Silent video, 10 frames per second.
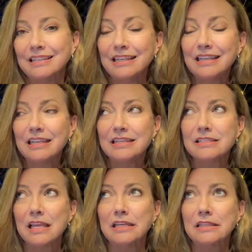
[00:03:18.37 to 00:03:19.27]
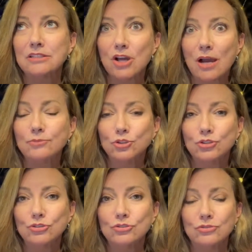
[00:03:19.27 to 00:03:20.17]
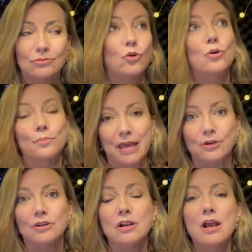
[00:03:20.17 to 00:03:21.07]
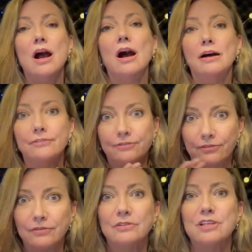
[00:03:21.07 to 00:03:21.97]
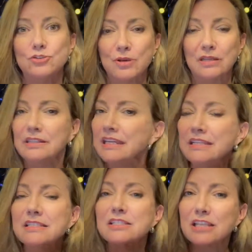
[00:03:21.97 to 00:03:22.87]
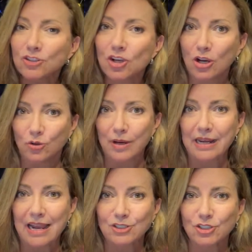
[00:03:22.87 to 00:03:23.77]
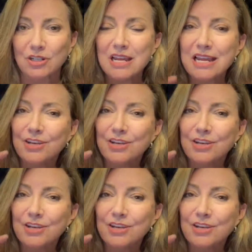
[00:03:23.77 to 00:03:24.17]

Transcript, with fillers: He is like the Tom Cruise or better of Israel. He's such a great actor.